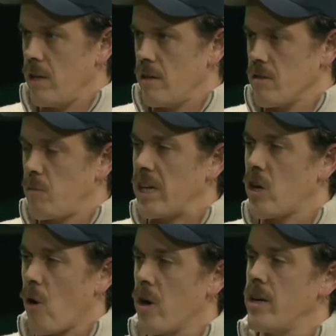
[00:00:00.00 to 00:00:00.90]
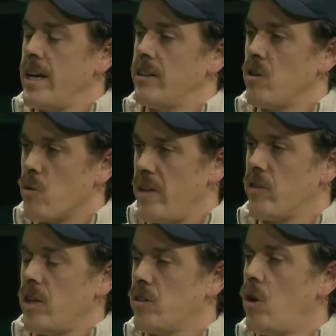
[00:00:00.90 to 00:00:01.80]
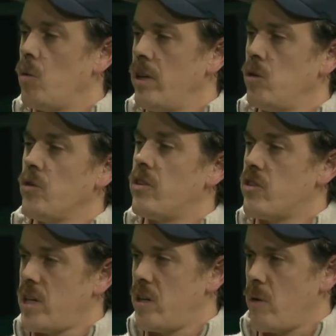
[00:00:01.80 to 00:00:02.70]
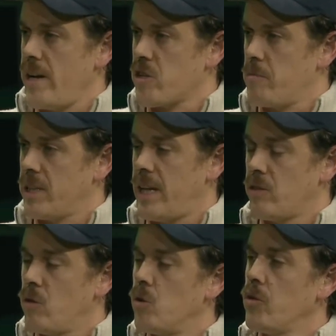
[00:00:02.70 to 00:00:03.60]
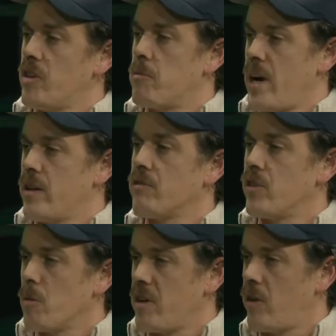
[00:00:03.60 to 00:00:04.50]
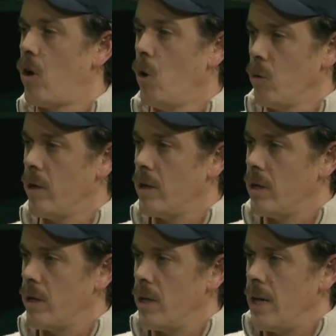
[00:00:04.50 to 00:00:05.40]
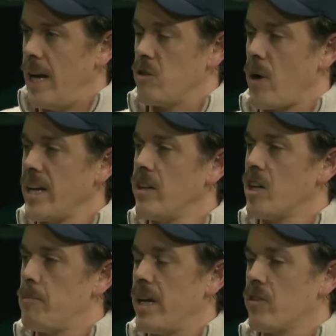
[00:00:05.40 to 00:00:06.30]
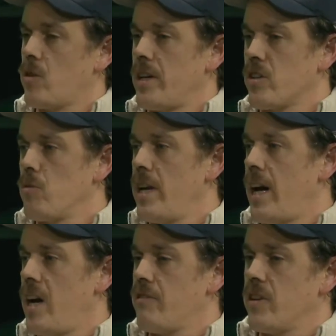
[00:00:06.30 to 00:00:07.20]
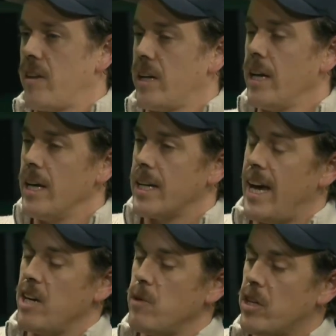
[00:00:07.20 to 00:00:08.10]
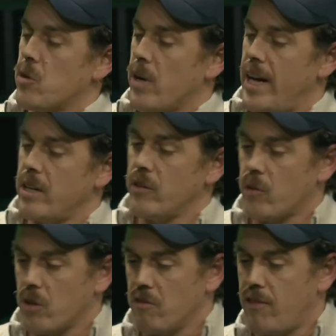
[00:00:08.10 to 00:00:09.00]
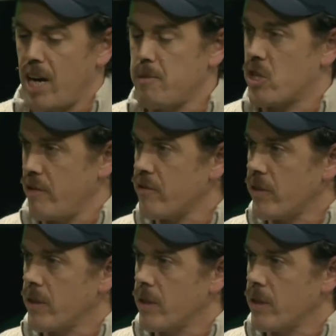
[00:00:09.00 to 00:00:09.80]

So we are currently at the risk not to only lose this generation, but like to lose the brand of Europe as a whole. And right now, the biggest question we have is like, can we create a certain vibe shift?